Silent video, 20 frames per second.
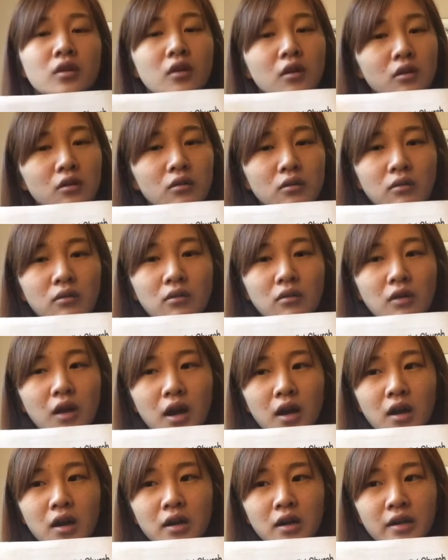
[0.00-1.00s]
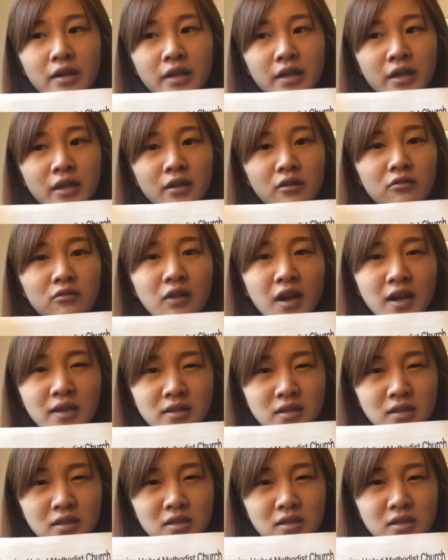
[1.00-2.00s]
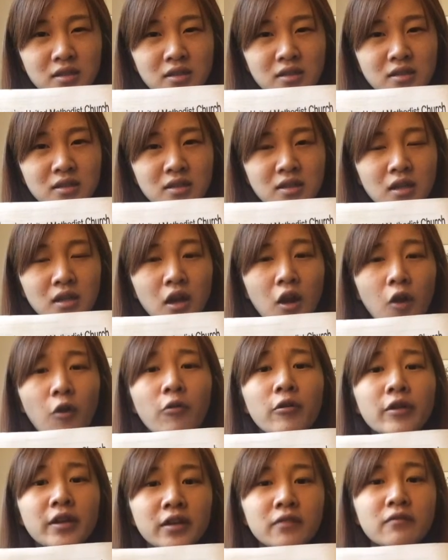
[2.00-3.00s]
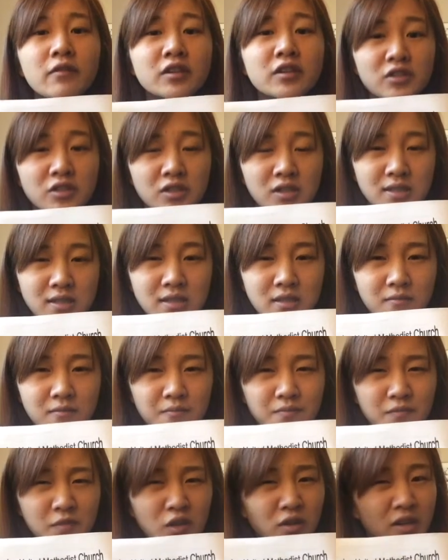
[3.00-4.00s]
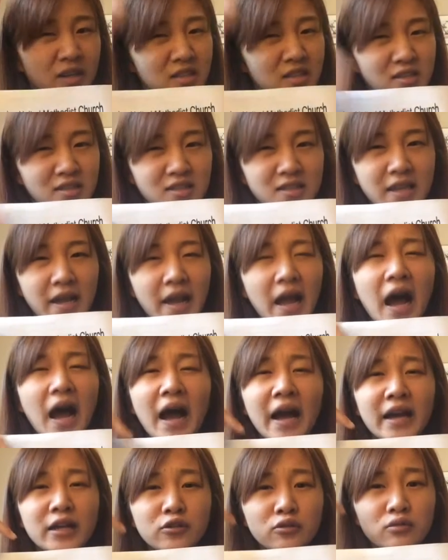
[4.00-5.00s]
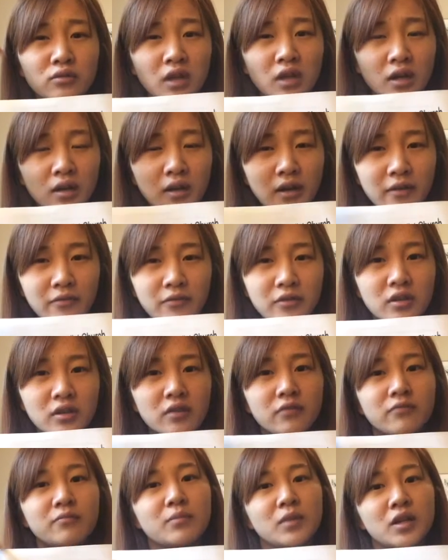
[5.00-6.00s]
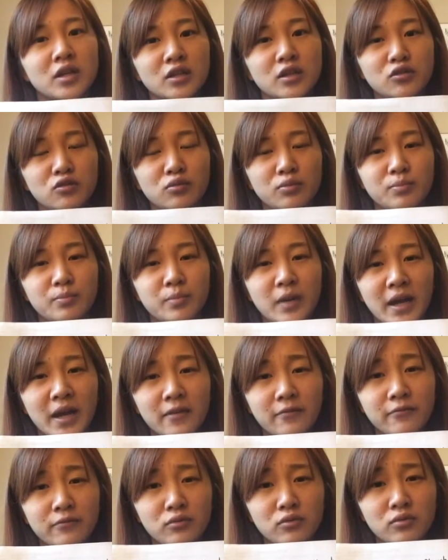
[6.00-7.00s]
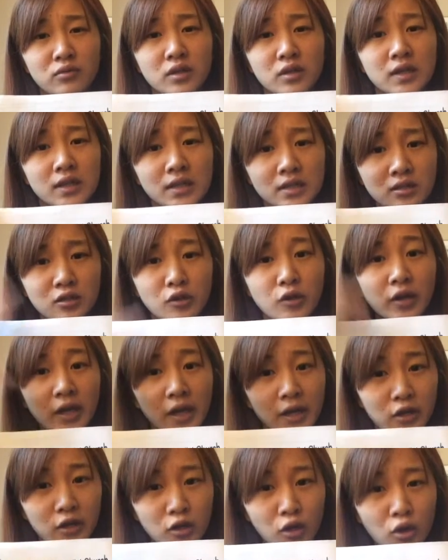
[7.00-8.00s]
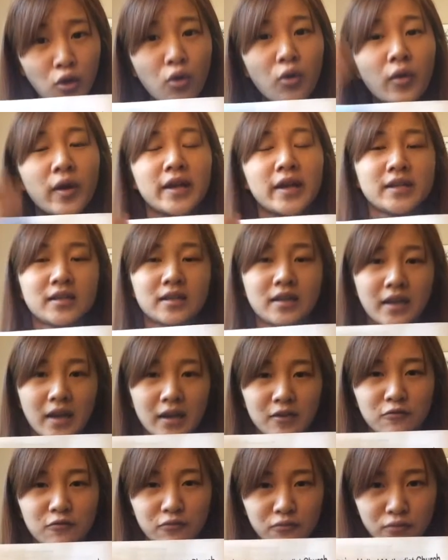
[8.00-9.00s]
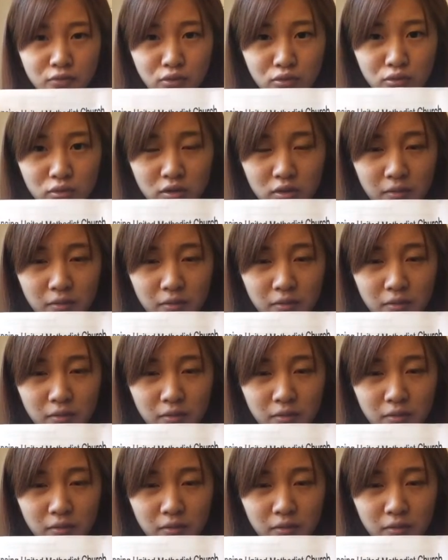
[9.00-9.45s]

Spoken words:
who are in crisis, or even just, you can just say, I do not have enough money to buy food. It's okay, go and get food.